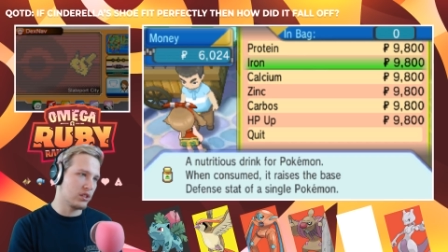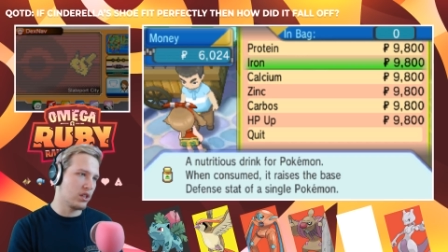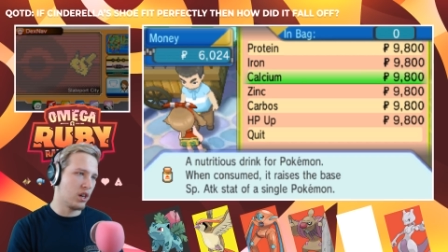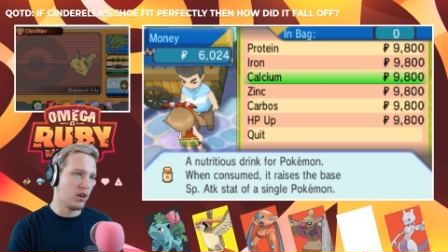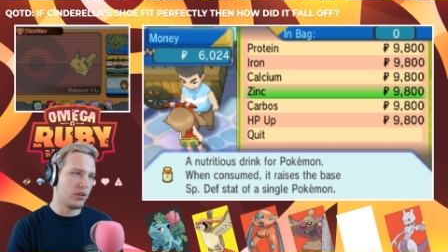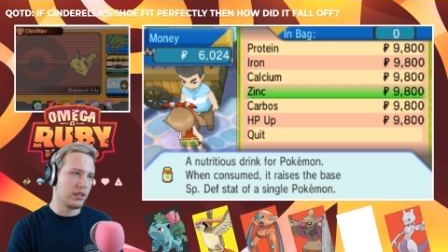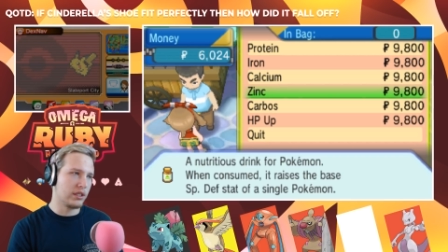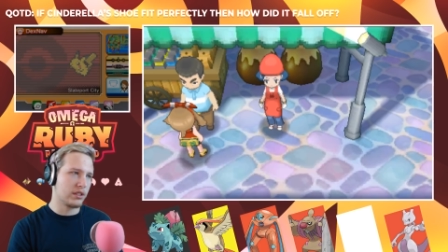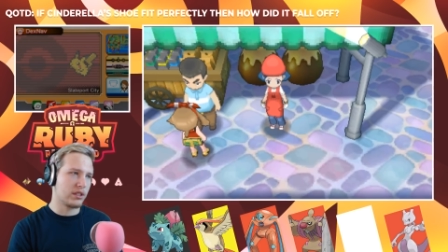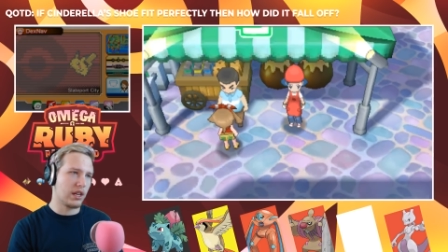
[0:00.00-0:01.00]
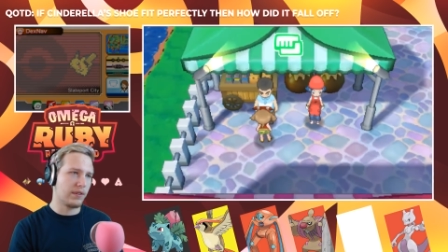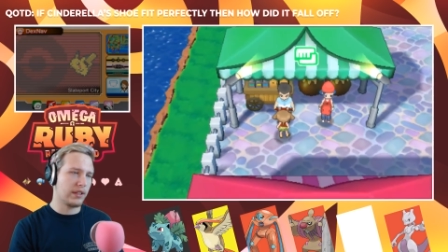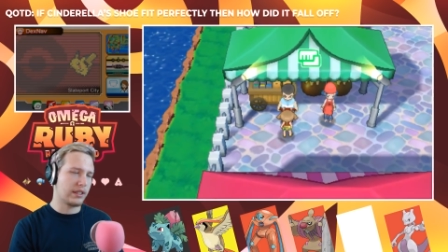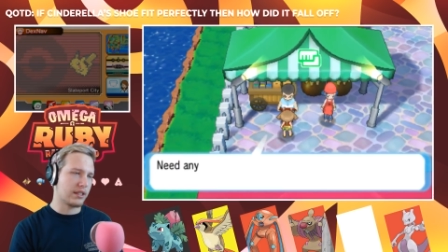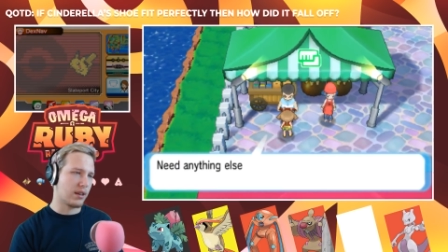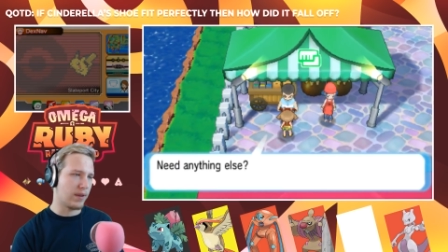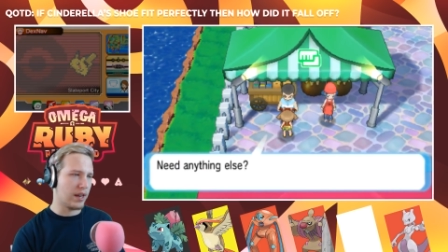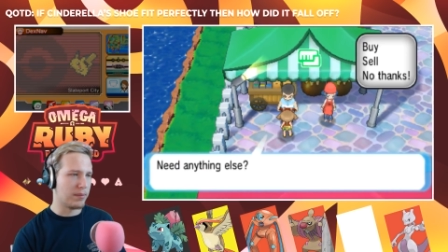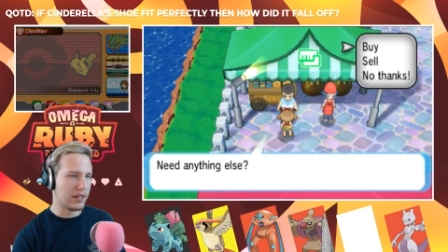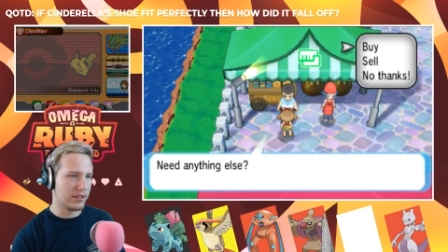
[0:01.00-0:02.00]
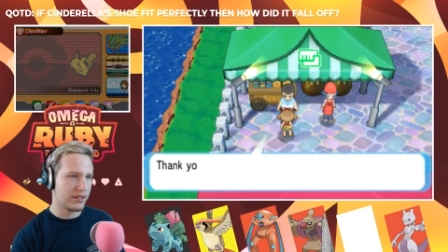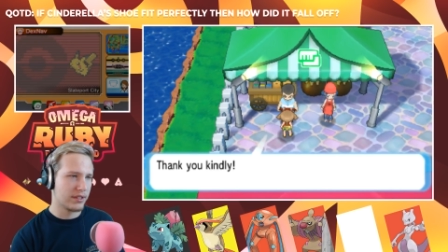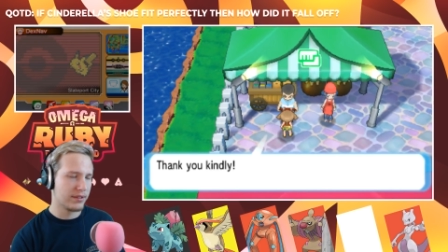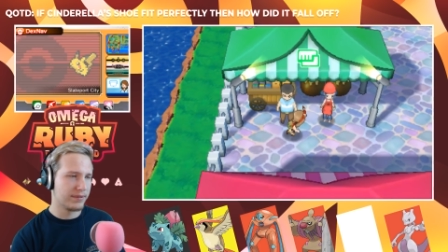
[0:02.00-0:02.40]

Oh, he just. I feel like that's not randomized.